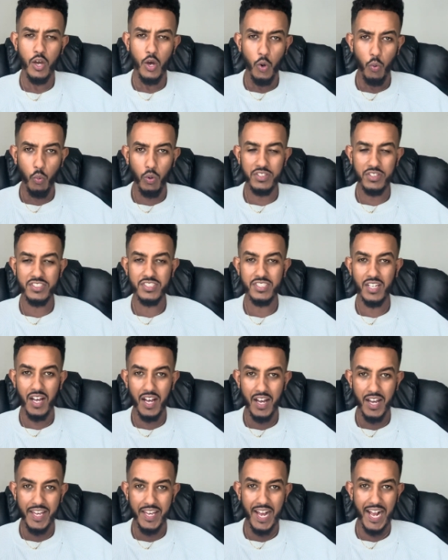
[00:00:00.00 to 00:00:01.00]
once
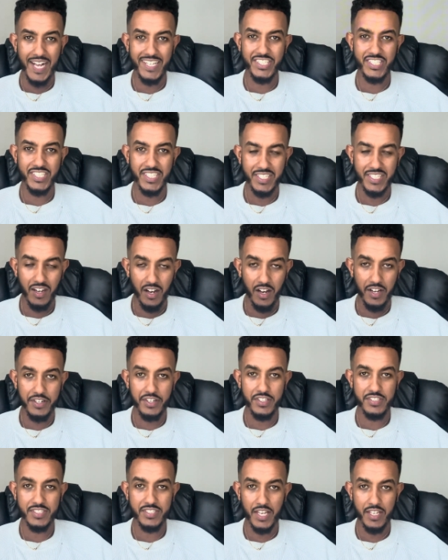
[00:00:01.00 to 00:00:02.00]
I actually
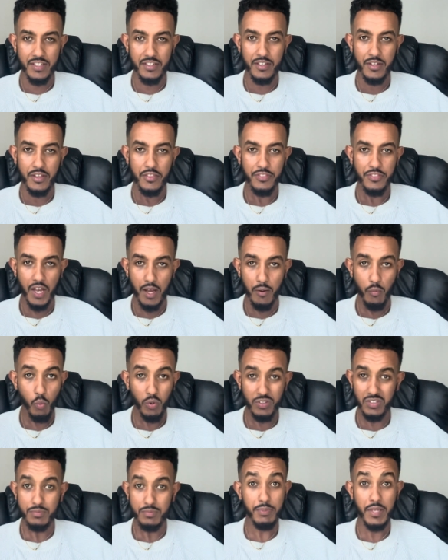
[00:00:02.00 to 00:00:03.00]
understand that I
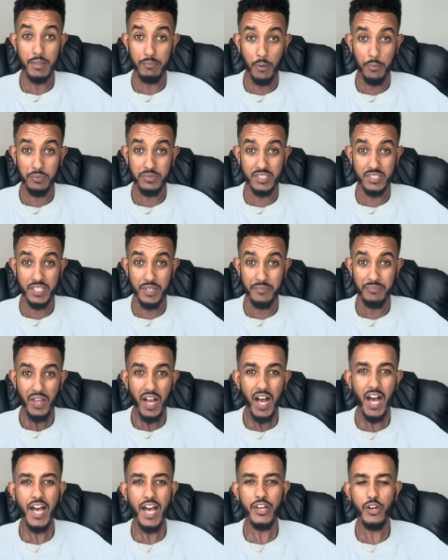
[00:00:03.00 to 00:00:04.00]
want to be in property,
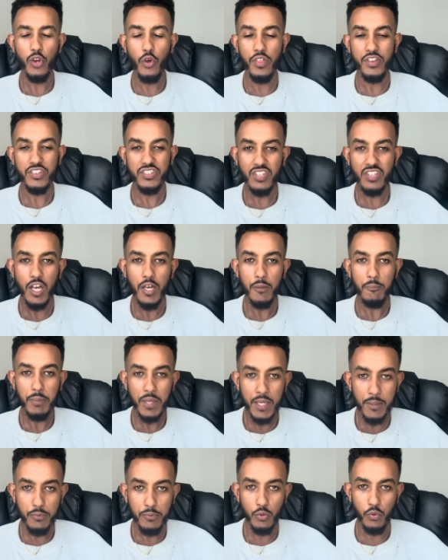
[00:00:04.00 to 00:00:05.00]
I know there's certain
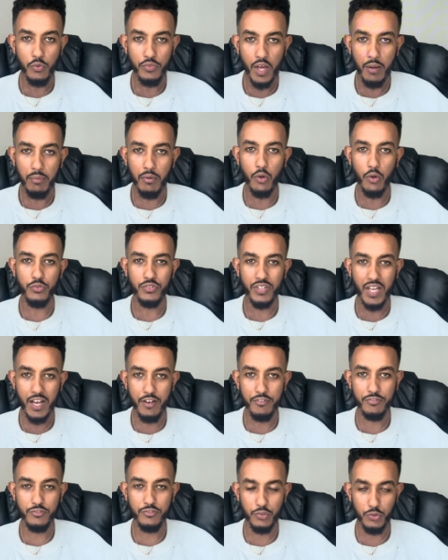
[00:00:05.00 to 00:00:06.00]
people that I'm going to
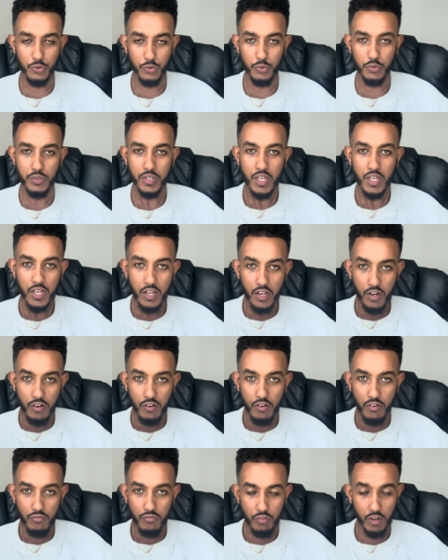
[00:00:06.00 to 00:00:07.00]
have to
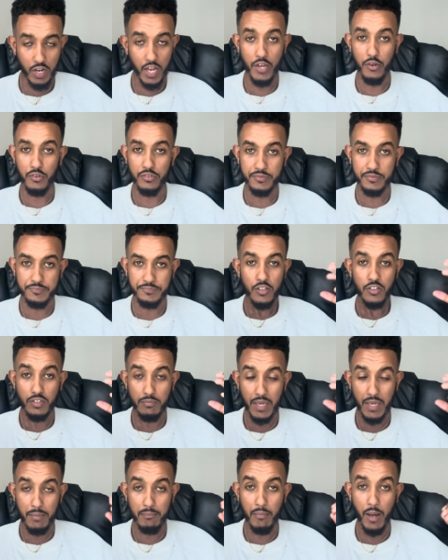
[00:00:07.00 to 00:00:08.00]
rely on to
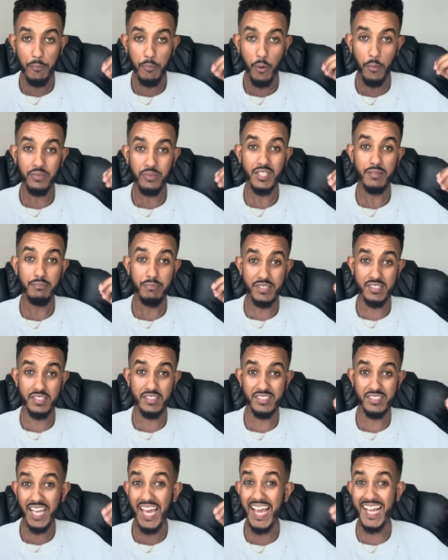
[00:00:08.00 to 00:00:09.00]
make my property
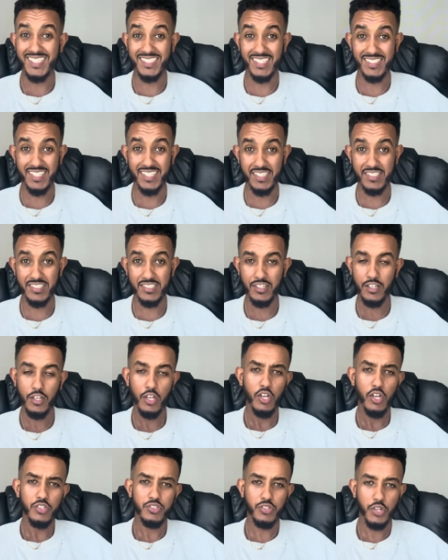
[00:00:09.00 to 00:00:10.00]
business a success.
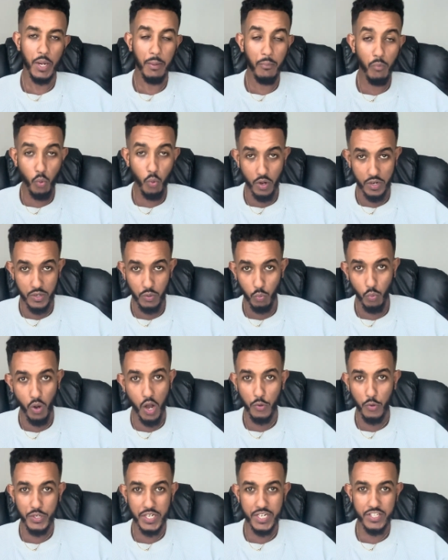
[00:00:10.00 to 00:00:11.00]
So number one, what
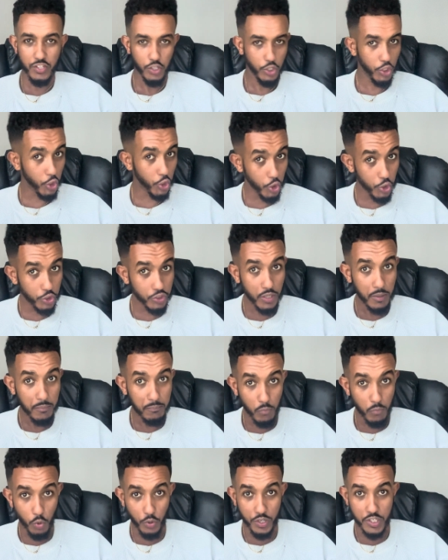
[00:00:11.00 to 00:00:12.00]
I'll need is a good
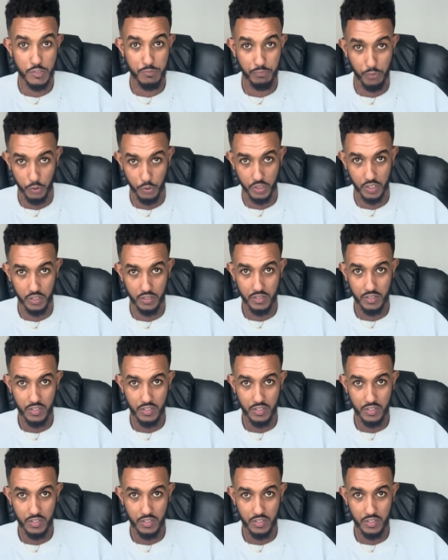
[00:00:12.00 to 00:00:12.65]
mortgage broker.